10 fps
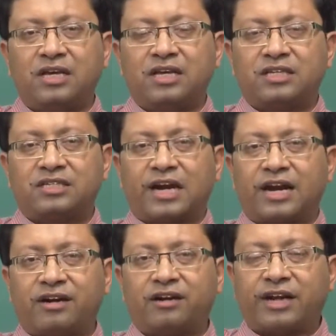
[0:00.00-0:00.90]

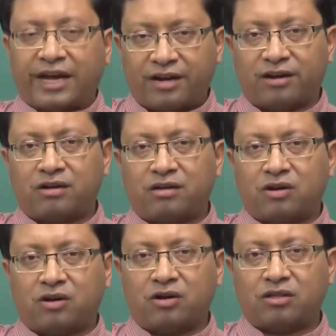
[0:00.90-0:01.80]
standard error
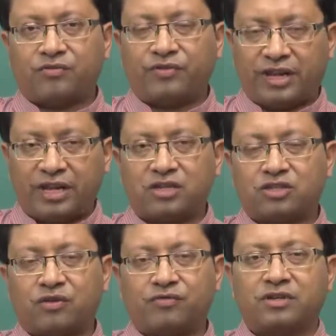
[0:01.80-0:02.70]
or the variance
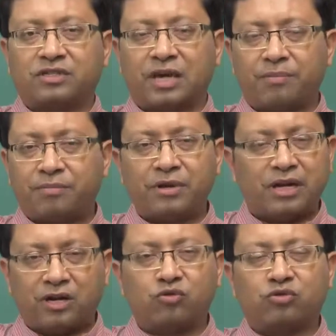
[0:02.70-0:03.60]
of the sample
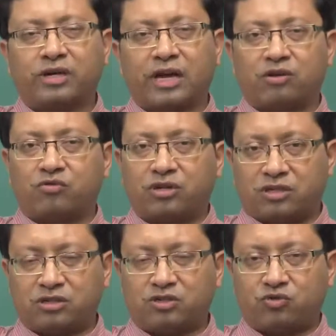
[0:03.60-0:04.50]
and do the
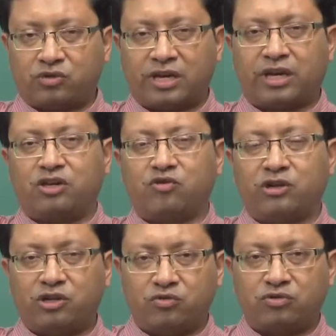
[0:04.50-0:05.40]
calculation. So, there you
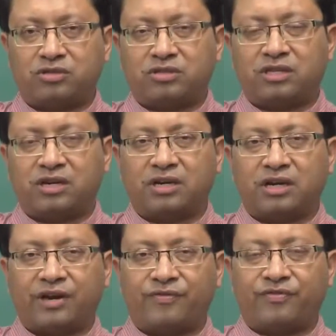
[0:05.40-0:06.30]
will use the
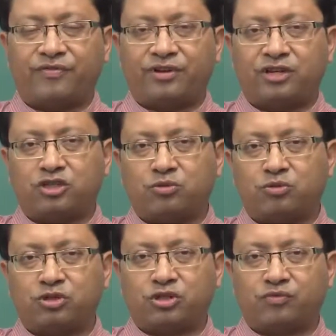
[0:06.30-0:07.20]
F
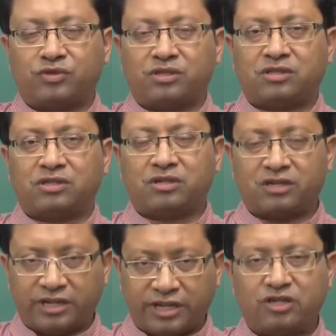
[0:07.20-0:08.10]
distribution with
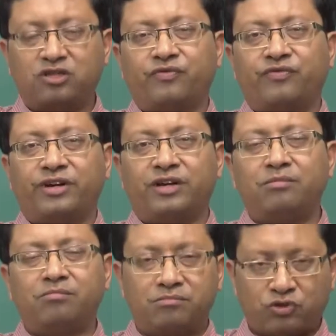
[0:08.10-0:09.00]
certain degrees of
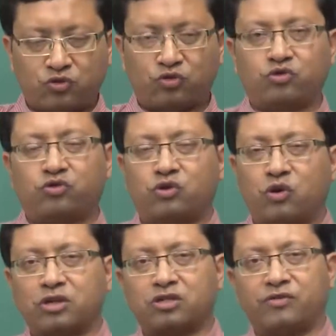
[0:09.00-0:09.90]
freedom. So, those
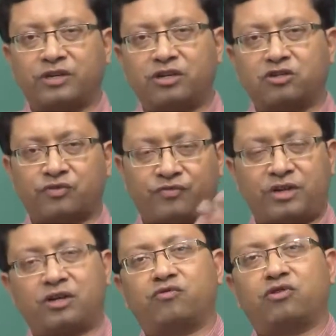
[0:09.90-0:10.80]
laws of degrees of
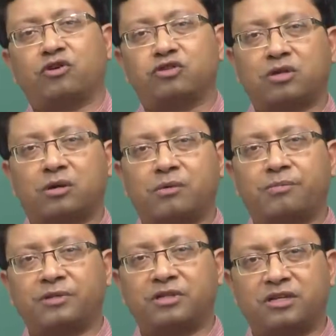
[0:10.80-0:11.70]
freedom would also come
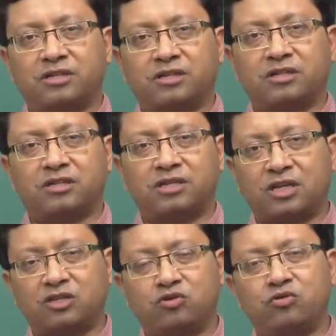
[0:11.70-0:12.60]
up in the discussion
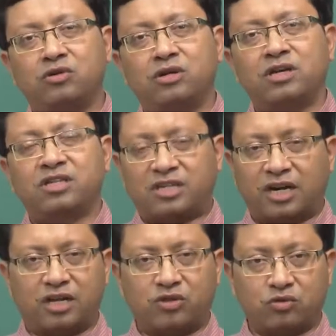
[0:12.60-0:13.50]
as you
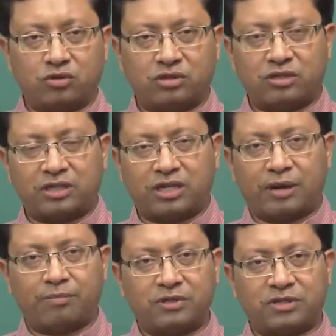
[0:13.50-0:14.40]
study those
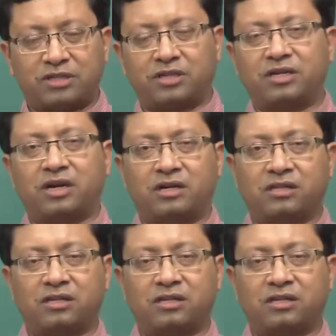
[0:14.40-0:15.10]
tables and the